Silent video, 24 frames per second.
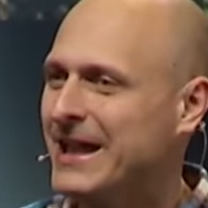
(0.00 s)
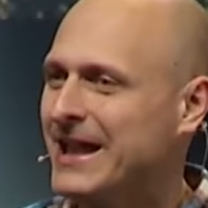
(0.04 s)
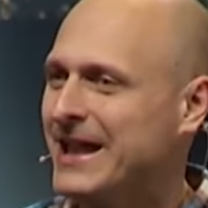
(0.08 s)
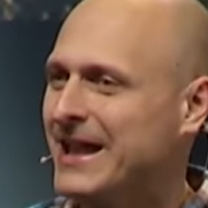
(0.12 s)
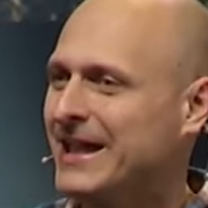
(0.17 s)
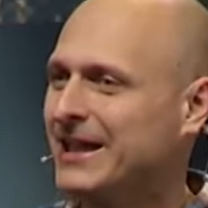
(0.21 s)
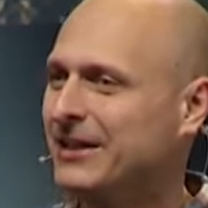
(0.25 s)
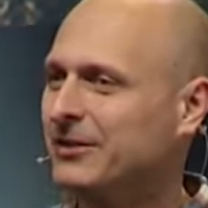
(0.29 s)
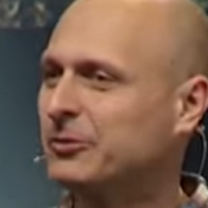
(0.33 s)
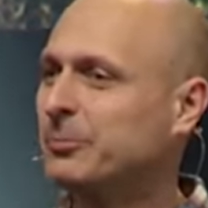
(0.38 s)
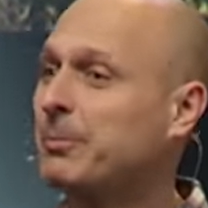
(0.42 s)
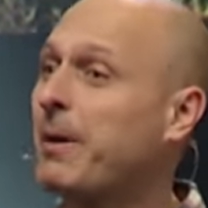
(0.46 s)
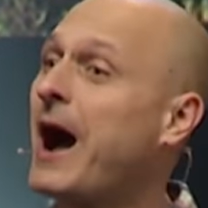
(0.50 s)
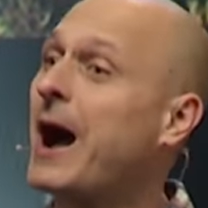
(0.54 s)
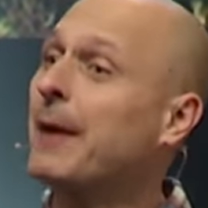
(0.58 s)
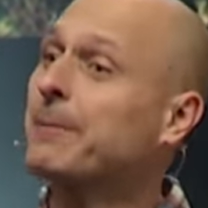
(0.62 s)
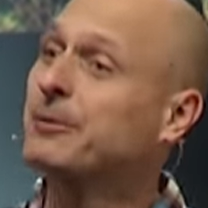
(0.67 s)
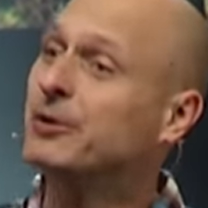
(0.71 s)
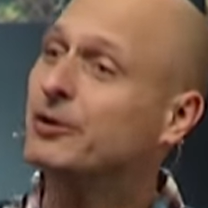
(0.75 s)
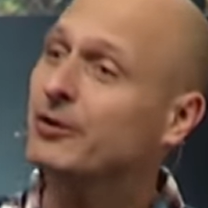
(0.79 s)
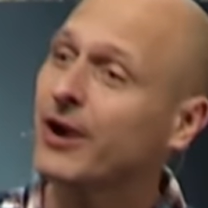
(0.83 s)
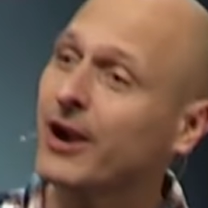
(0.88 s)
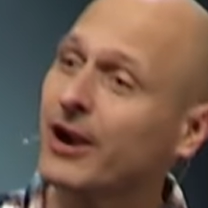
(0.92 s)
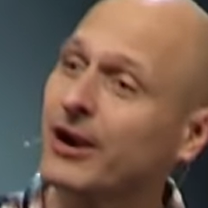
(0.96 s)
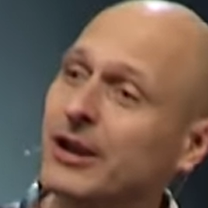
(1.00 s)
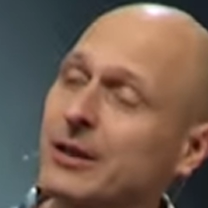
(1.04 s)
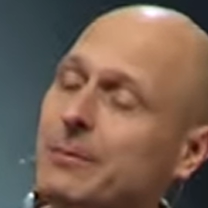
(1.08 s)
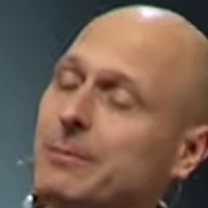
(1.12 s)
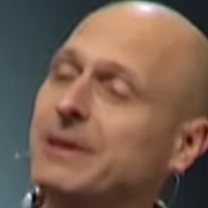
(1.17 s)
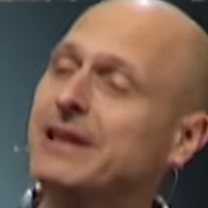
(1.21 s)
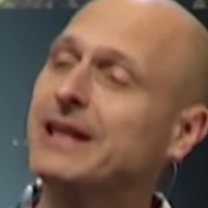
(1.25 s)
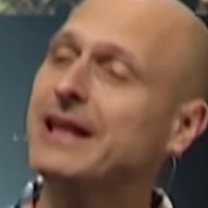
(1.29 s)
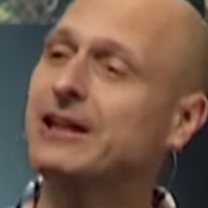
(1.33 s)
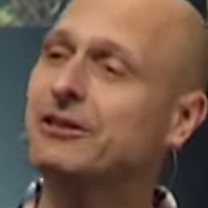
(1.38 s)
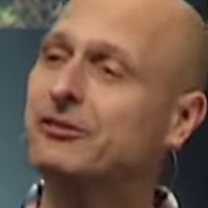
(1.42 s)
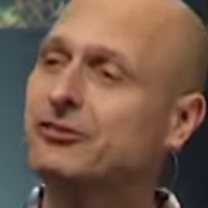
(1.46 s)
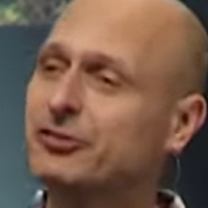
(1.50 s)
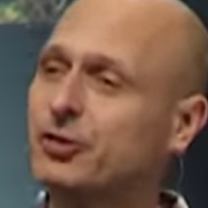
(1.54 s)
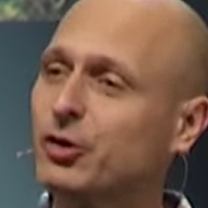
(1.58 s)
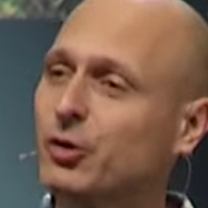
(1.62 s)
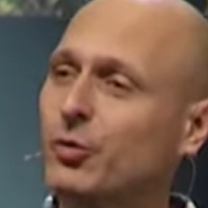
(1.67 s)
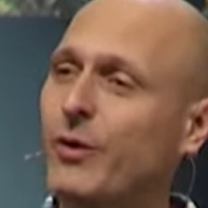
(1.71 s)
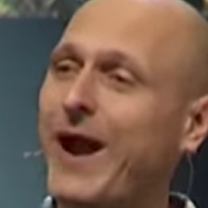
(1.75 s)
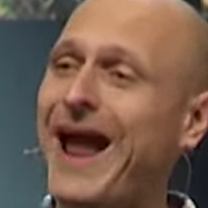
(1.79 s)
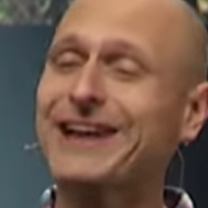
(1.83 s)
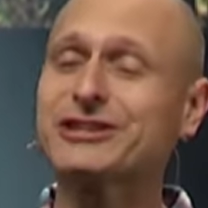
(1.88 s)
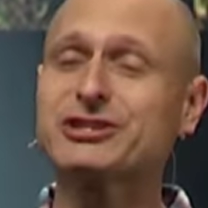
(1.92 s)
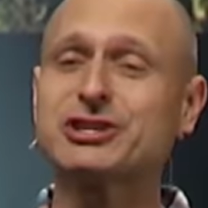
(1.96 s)
His popularity begins to
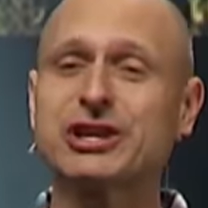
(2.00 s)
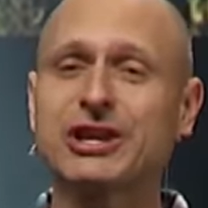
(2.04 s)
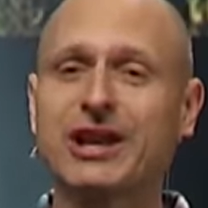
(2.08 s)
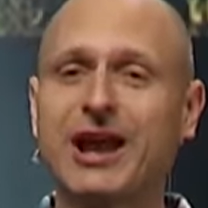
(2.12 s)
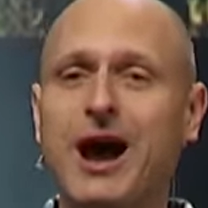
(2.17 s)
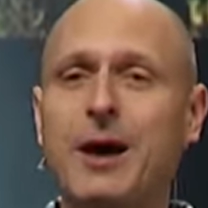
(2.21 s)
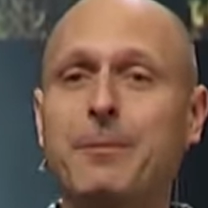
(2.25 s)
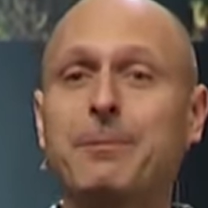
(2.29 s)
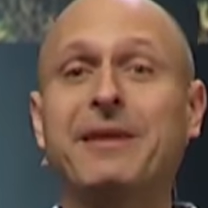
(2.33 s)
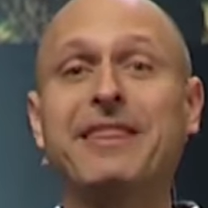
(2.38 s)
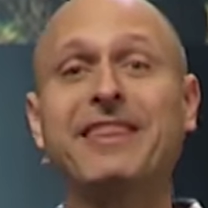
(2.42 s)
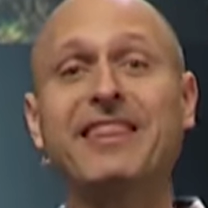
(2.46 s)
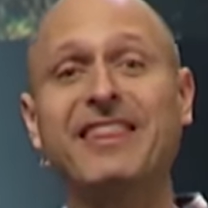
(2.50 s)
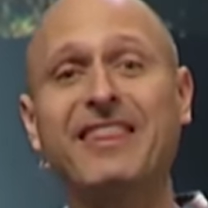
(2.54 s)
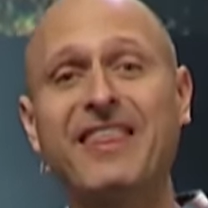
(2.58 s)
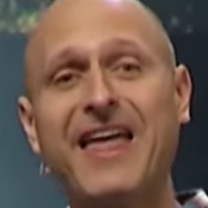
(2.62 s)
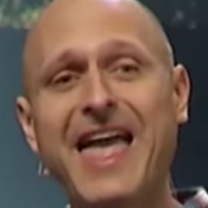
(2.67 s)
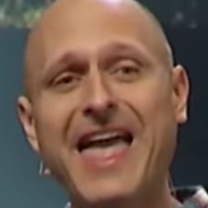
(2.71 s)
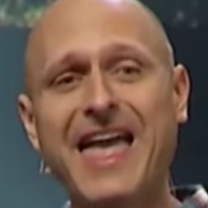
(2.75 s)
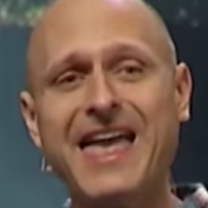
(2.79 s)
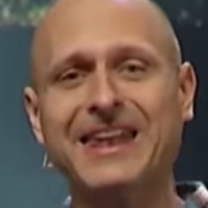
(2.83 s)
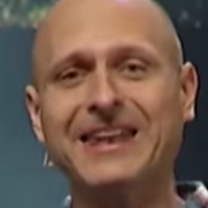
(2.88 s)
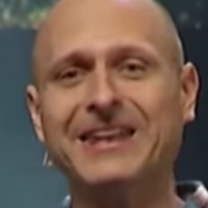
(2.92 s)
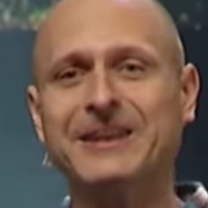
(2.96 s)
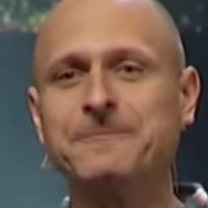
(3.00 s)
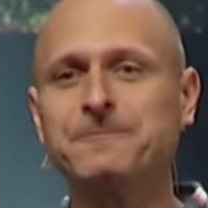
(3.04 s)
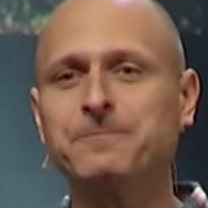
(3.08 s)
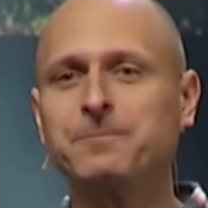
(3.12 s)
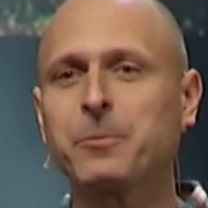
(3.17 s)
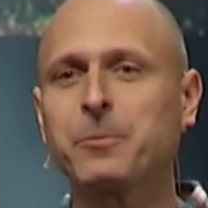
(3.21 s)
ratchet up, and then